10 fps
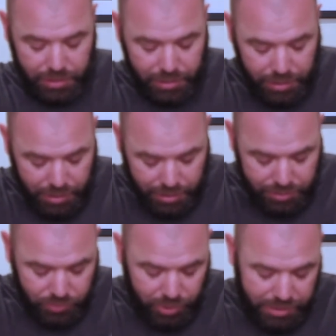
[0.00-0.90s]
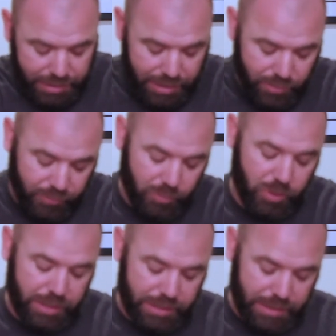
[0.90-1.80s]
These retail, from
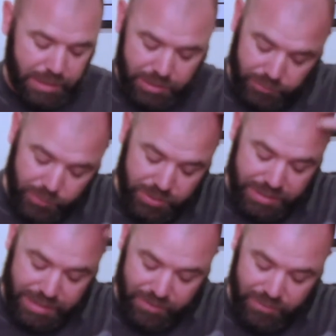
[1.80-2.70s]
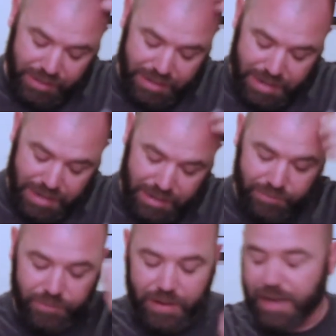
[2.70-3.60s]
what it says, for
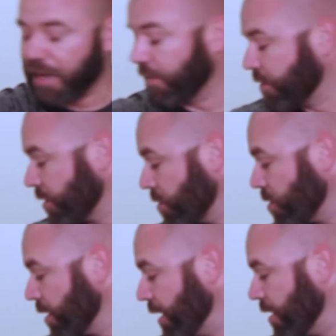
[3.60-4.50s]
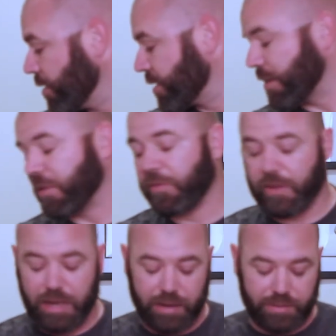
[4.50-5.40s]
$79.5. So altogether,
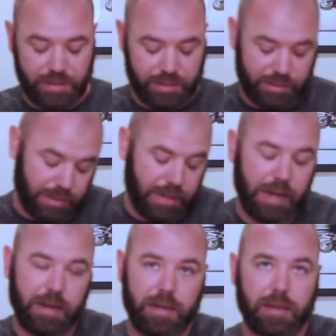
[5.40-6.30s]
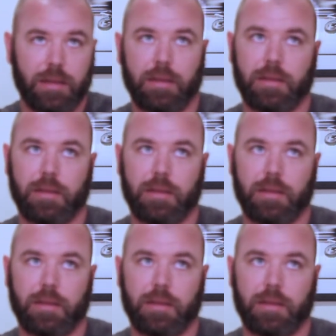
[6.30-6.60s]
$75 and $80,